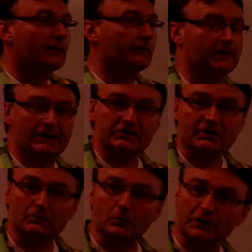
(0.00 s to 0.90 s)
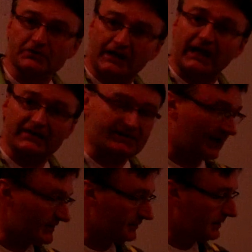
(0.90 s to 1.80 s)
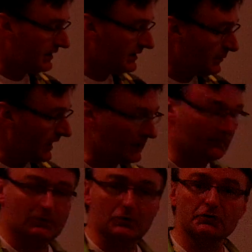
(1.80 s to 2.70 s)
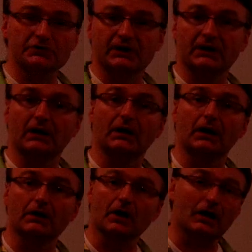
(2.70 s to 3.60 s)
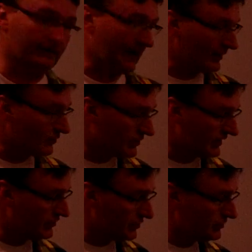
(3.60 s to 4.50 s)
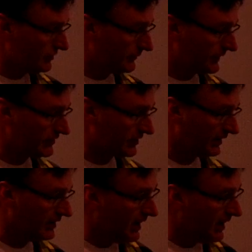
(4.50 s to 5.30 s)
friction works against us, we end up losing a lot of energy due to friction.